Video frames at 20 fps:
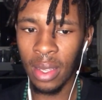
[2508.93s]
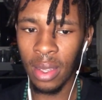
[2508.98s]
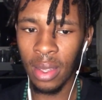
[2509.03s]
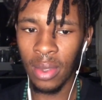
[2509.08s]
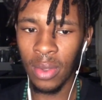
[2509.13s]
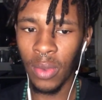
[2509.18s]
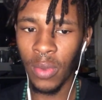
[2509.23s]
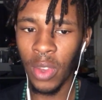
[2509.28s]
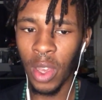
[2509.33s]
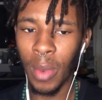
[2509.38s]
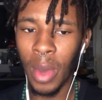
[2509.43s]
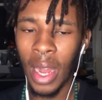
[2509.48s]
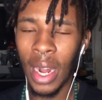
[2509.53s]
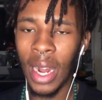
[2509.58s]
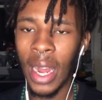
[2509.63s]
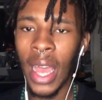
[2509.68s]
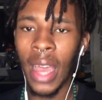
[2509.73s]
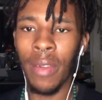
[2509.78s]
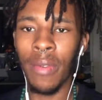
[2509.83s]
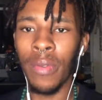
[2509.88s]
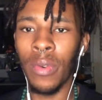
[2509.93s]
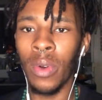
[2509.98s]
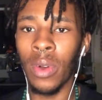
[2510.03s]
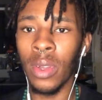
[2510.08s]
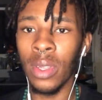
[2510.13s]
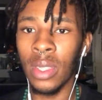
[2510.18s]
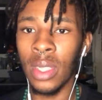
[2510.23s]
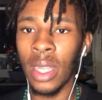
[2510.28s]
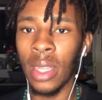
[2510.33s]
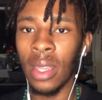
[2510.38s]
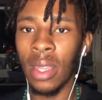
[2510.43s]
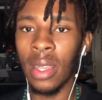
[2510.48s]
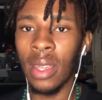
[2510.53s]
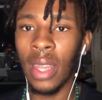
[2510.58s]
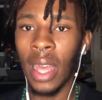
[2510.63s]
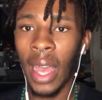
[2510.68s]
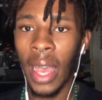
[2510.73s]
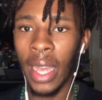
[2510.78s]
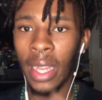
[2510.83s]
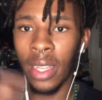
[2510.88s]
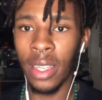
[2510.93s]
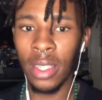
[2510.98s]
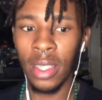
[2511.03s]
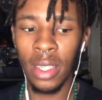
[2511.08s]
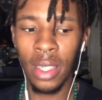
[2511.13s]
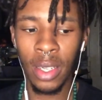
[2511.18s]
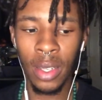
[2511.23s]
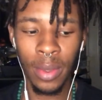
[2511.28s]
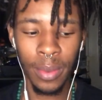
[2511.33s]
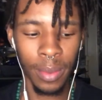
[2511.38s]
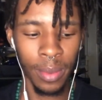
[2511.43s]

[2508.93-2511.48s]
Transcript: Something about life force and that energy.